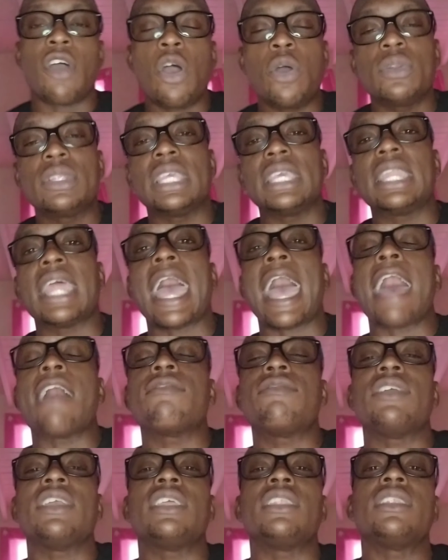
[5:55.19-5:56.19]
How did
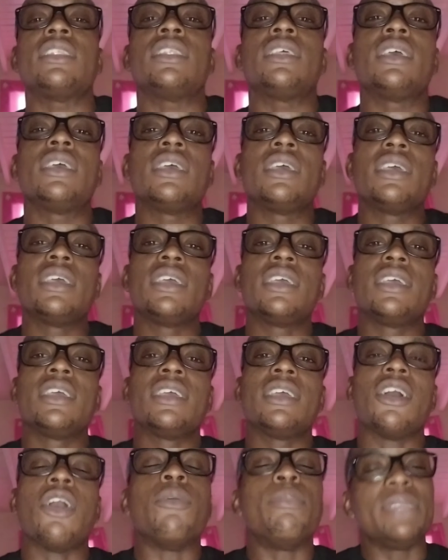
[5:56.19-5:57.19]
having
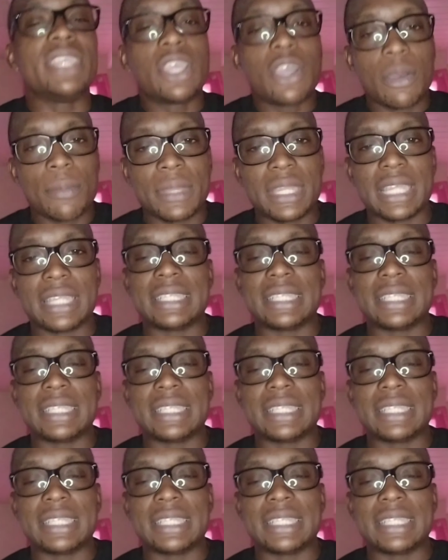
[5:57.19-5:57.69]
or becoming